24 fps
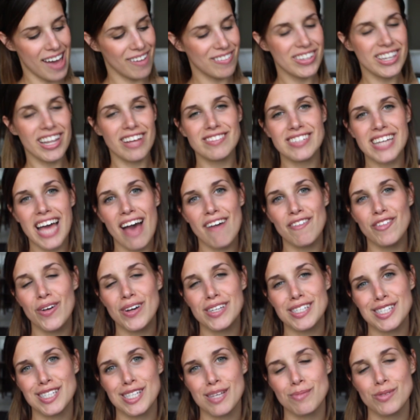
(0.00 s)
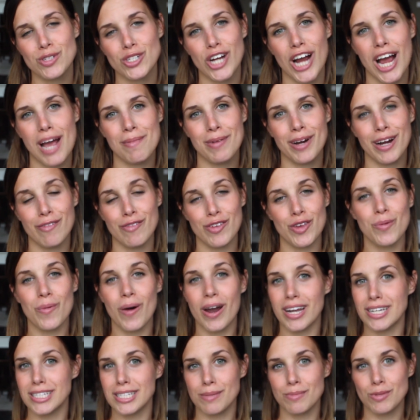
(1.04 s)
I would love to have you as a subscriber. If you
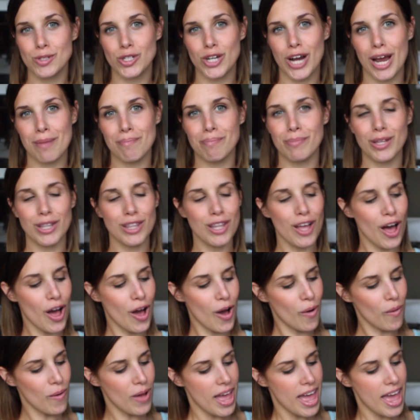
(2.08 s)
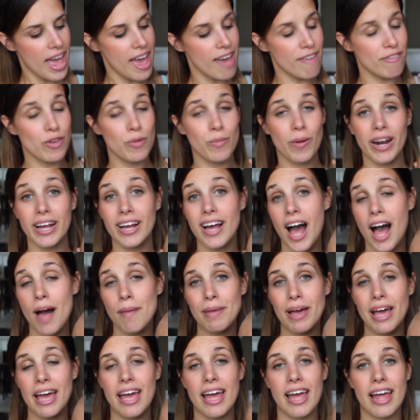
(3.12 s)
want to subscribe below, if you want to
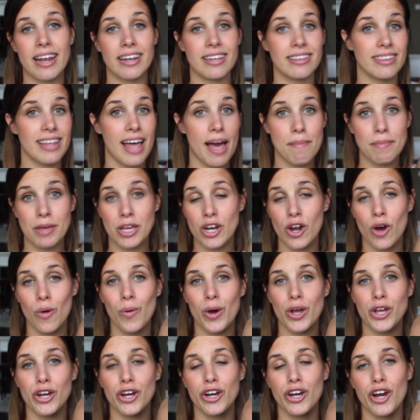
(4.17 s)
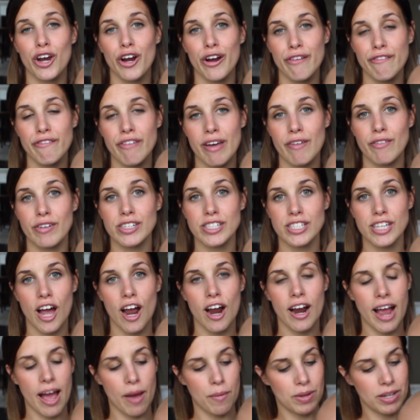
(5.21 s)
comment and let me know what your current favorites
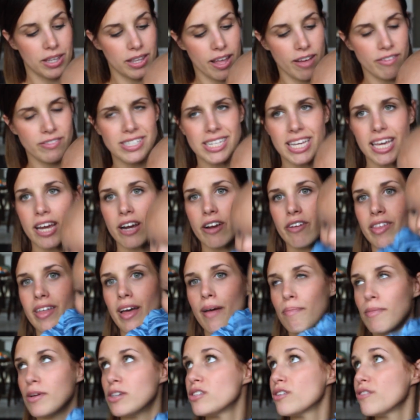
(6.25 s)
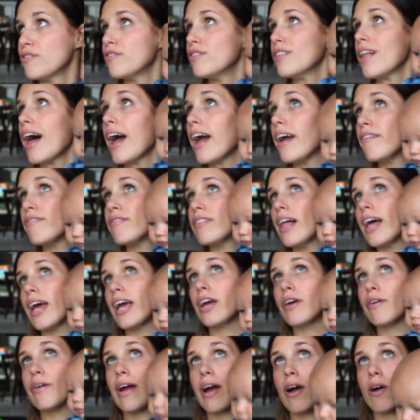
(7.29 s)
are, I would love to hear them. There's a fly
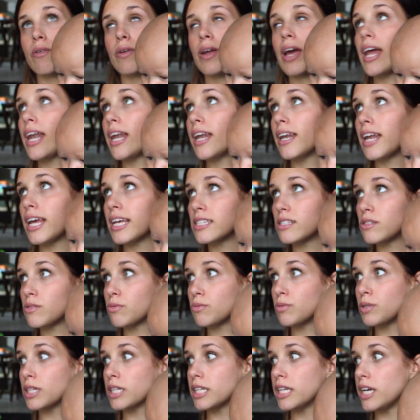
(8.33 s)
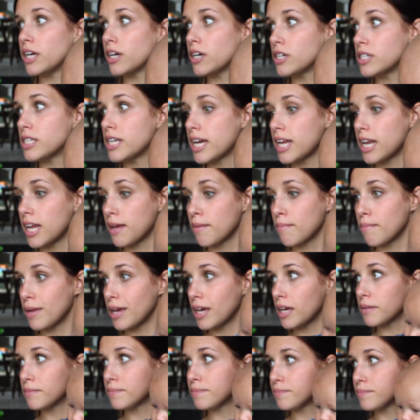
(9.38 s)
flying around and it's really irritating
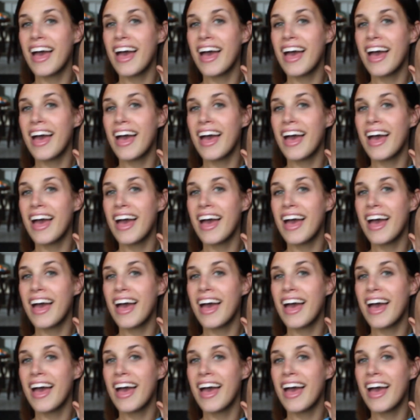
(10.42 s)
me.